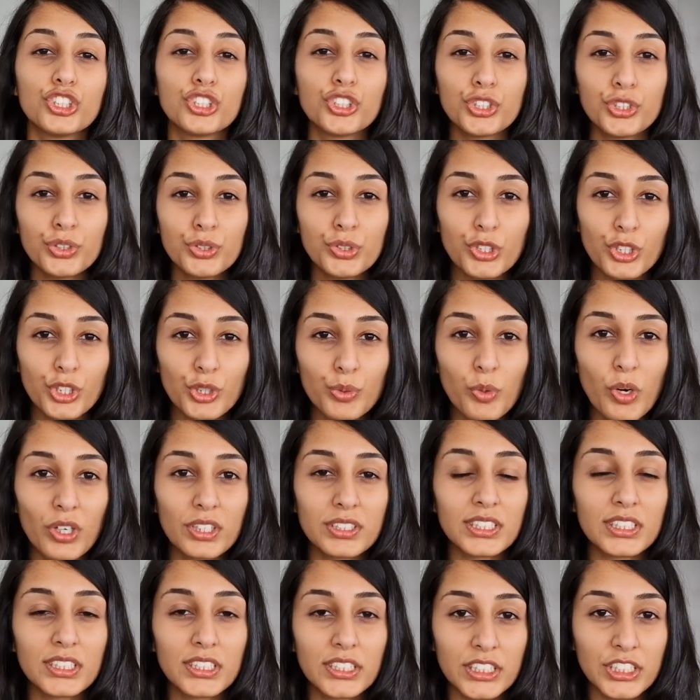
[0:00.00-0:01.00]
Do you want
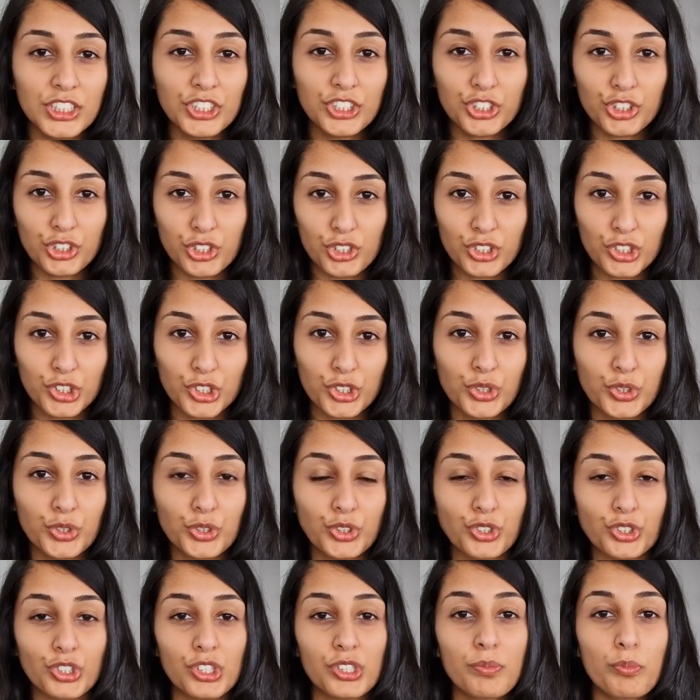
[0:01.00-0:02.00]
to teach your
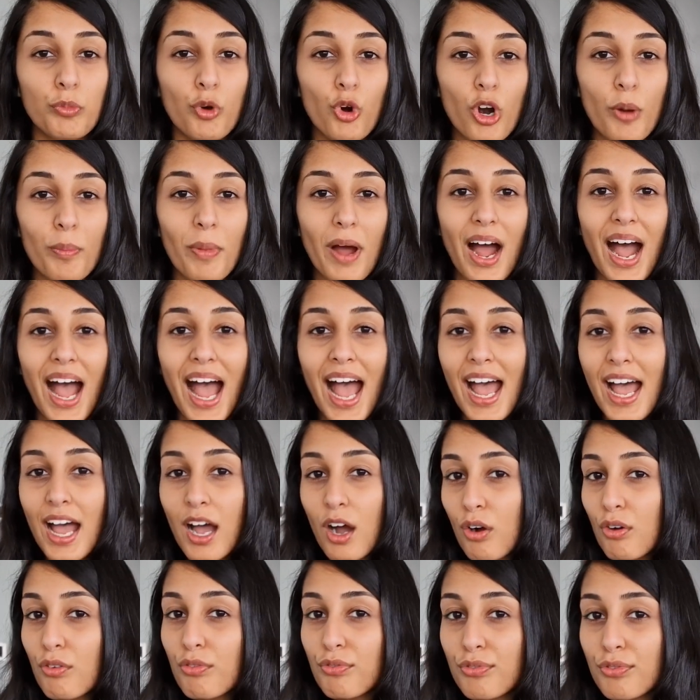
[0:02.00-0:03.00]
children more about
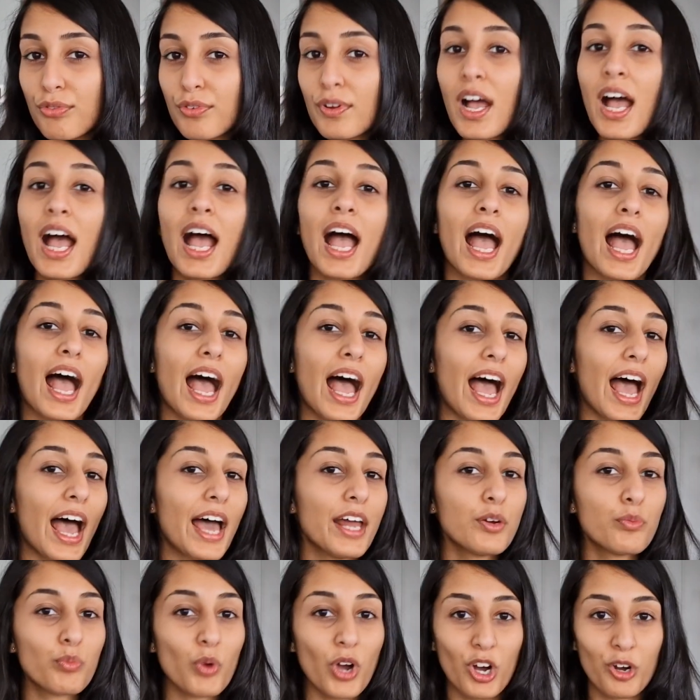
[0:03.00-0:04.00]
health
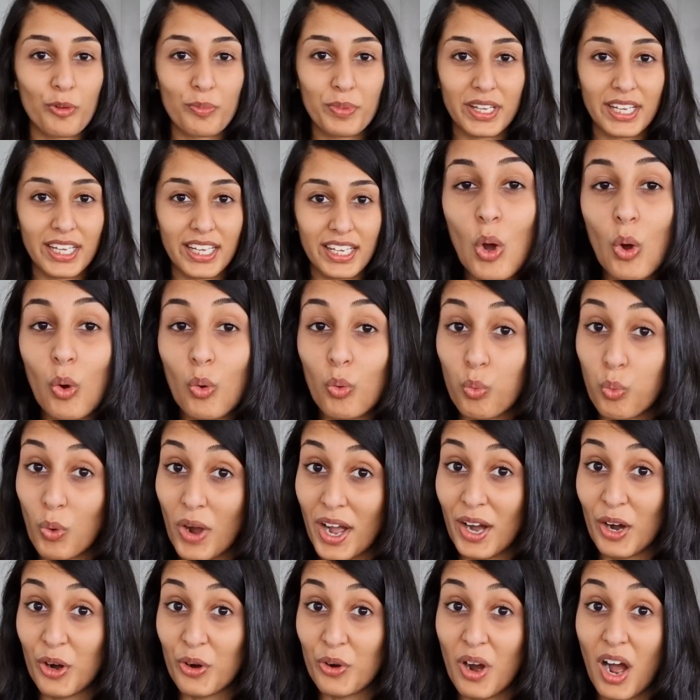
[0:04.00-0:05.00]
and well-being?
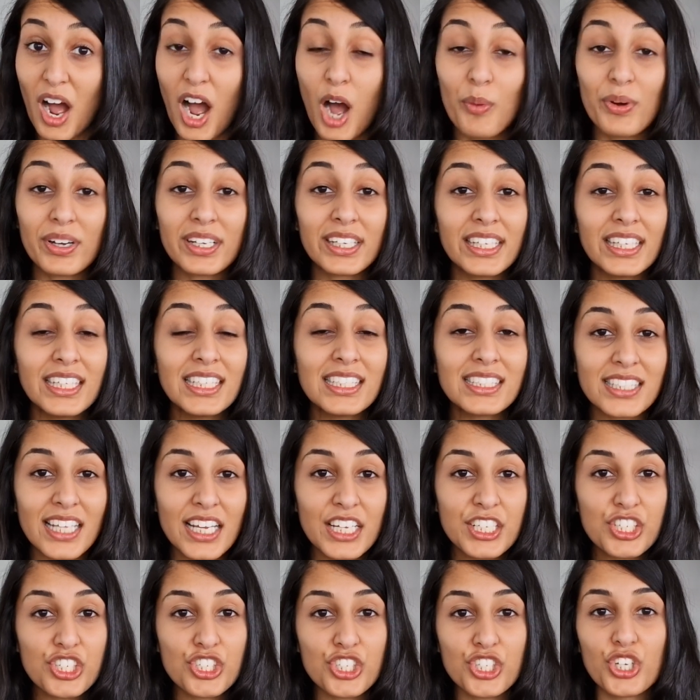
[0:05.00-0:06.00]
Well, our Key
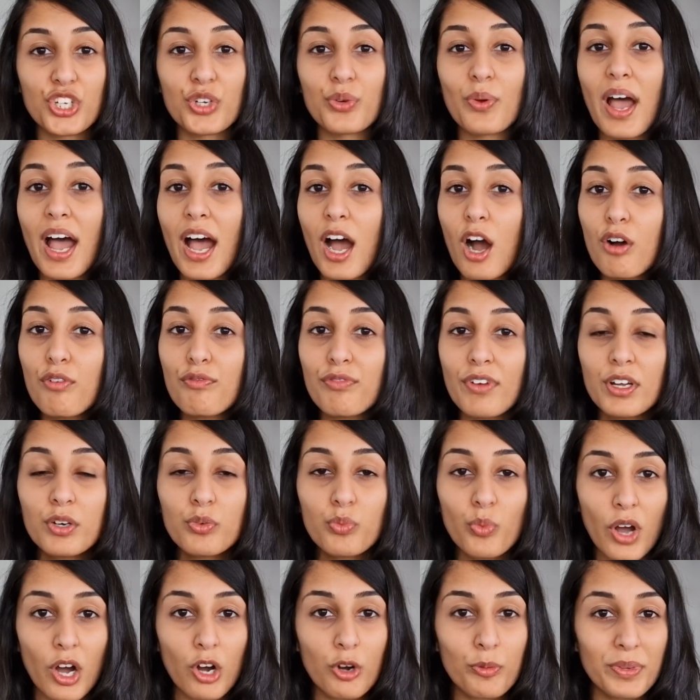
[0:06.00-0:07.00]
Stage two Health and
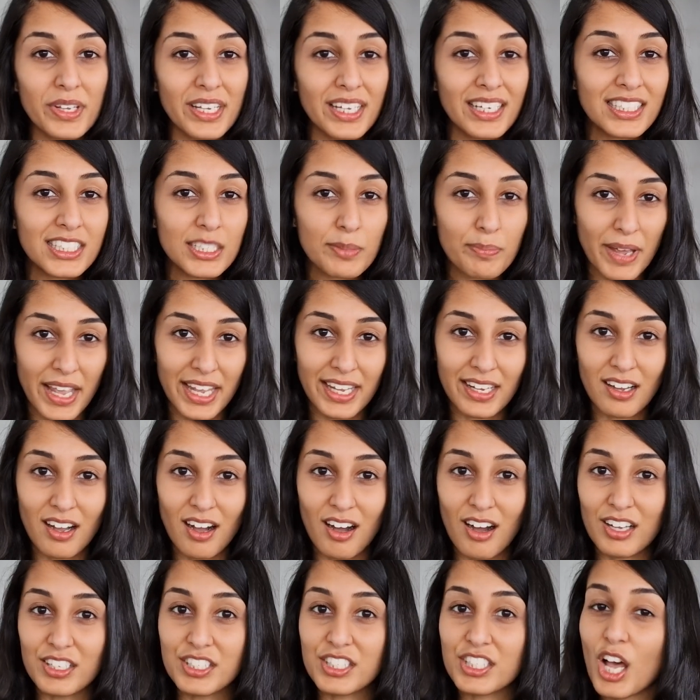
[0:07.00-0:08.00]
Well-being debate
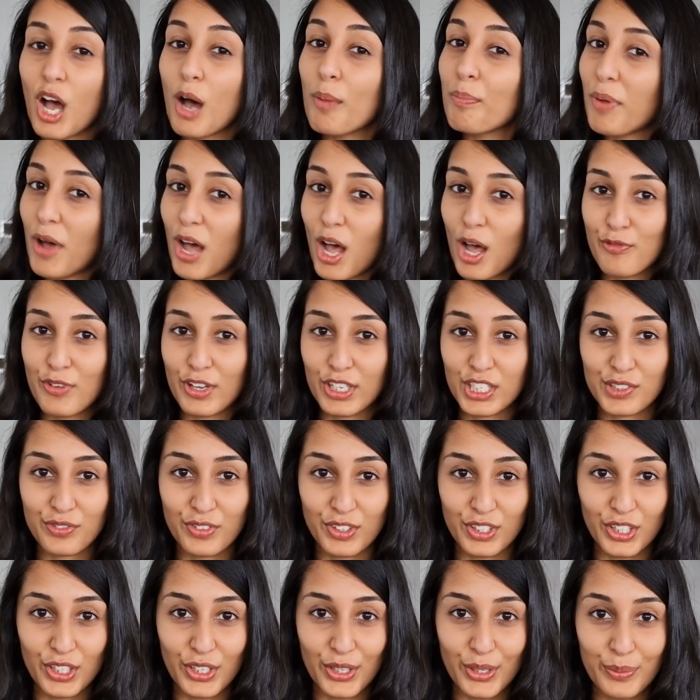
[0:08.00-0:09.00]
cards are perfect for
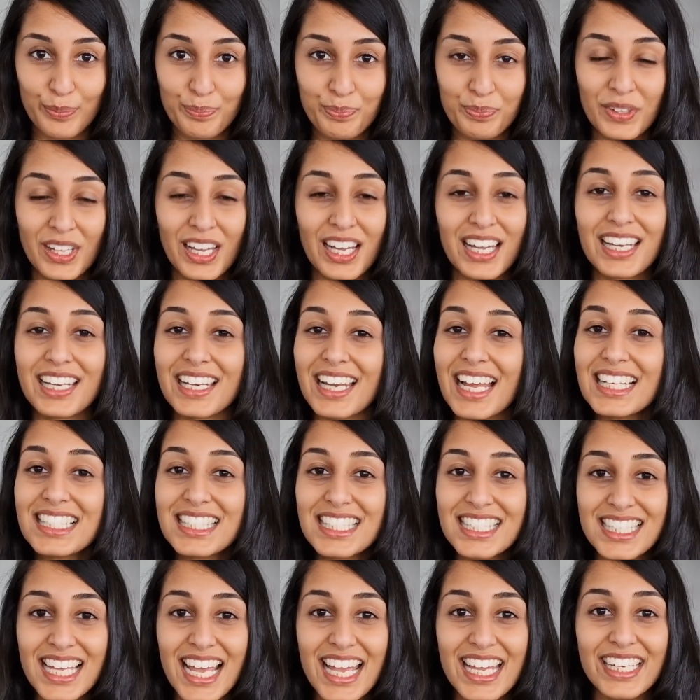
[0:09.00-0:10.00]
you.
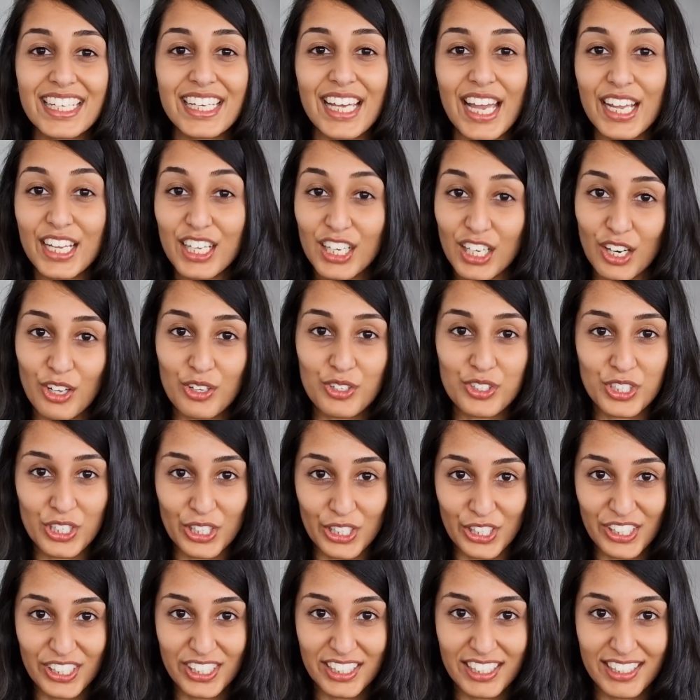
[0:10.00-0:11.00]
Let's take a closer
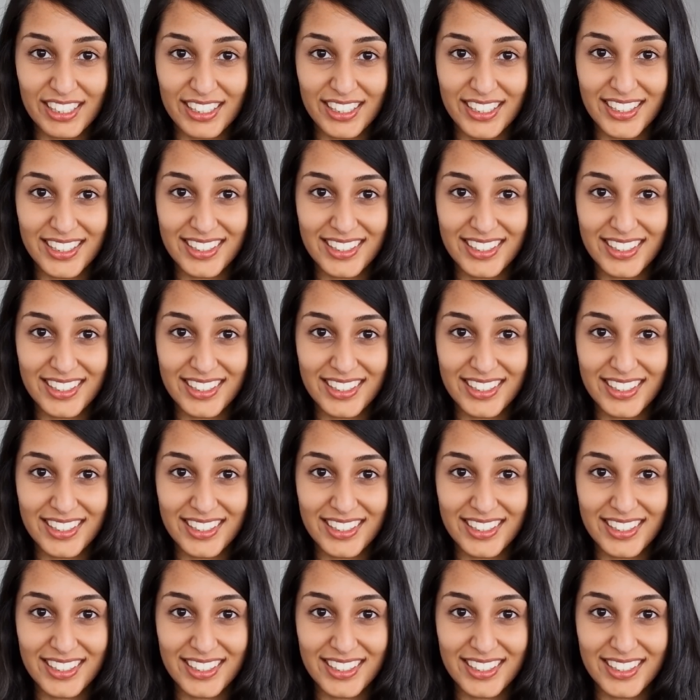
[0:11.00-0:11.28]
look.